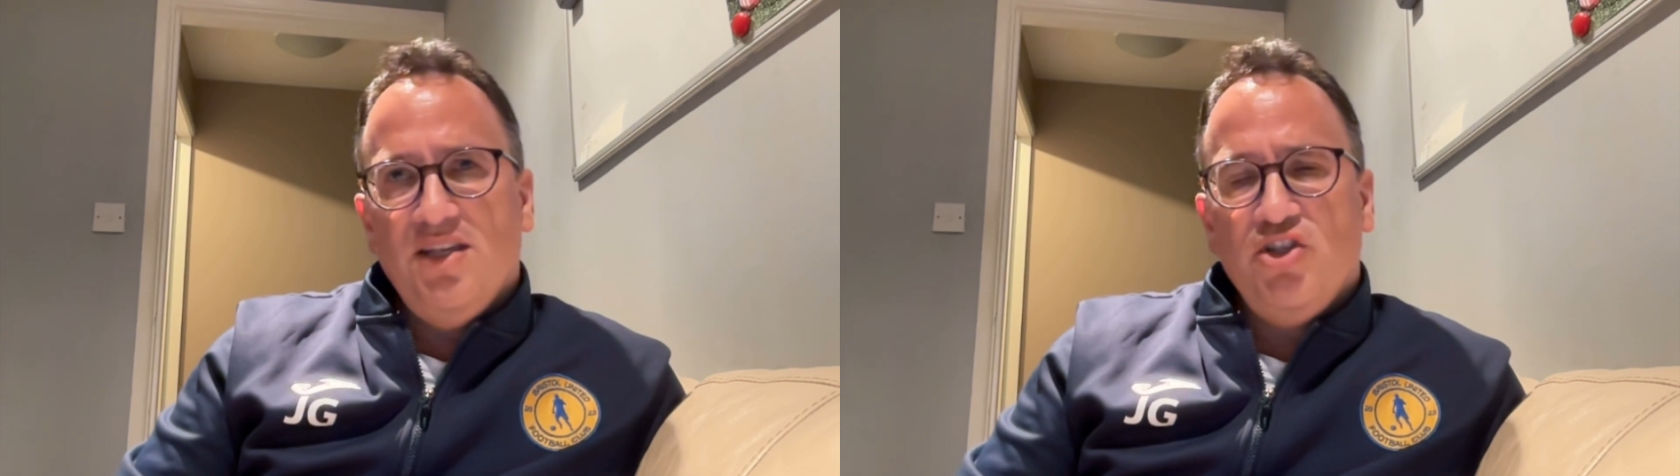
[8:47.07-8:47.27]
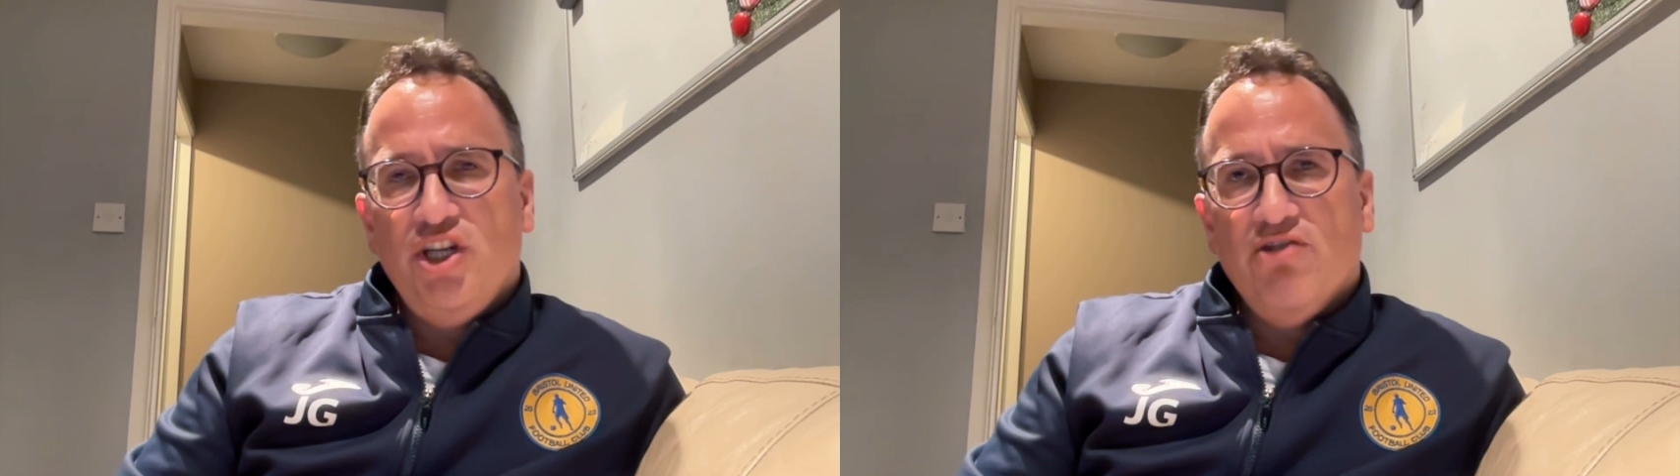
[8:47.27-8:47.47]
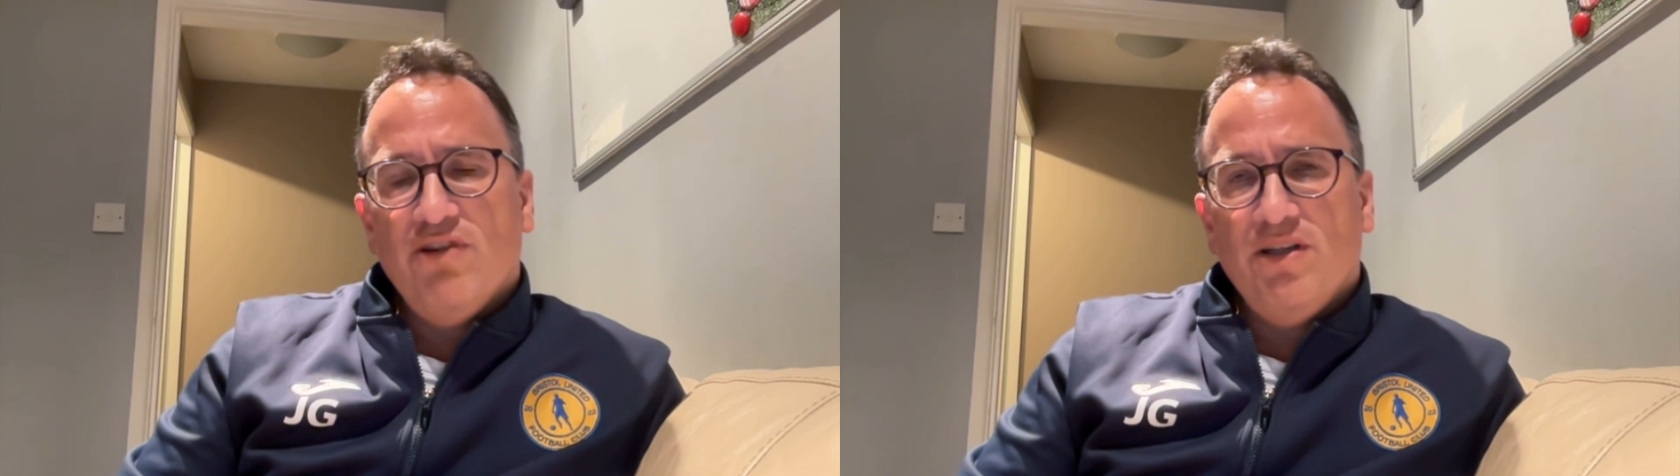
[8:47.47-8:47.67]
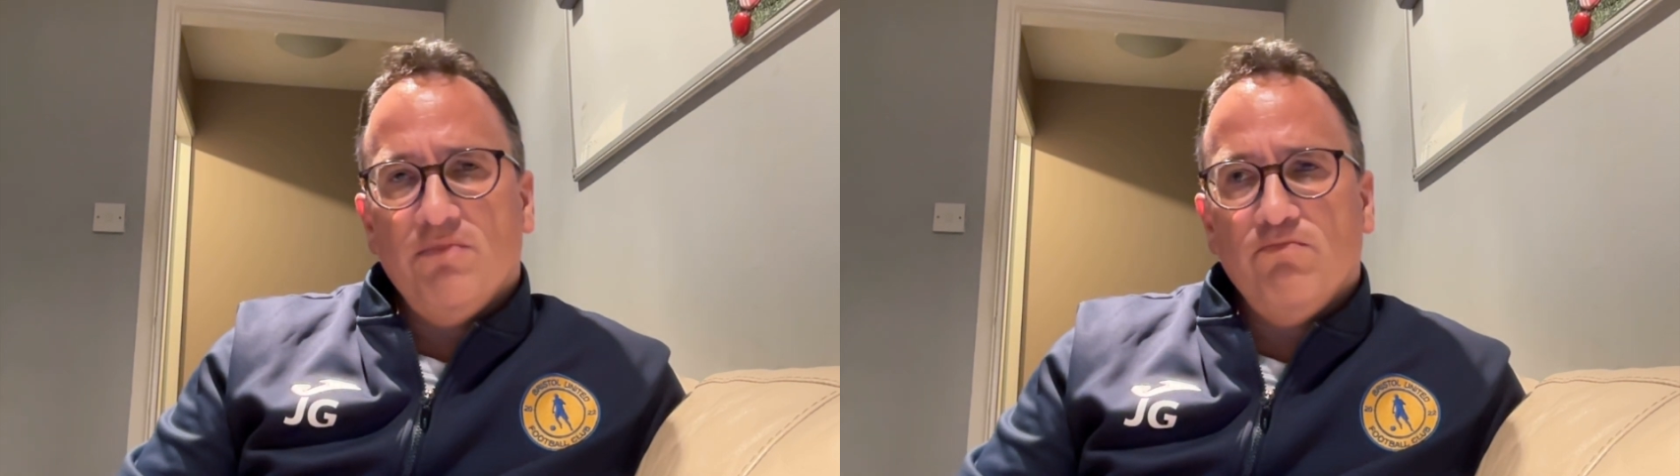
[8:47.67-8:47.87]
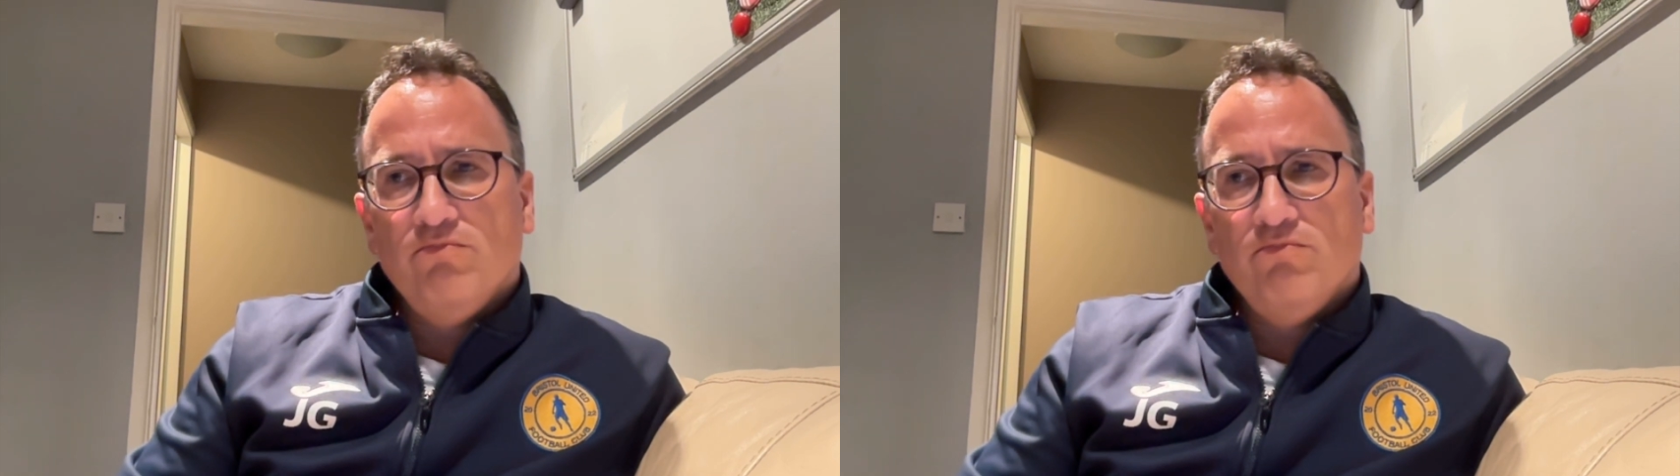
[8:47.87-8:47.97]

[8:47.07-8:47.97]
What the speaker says: this year, and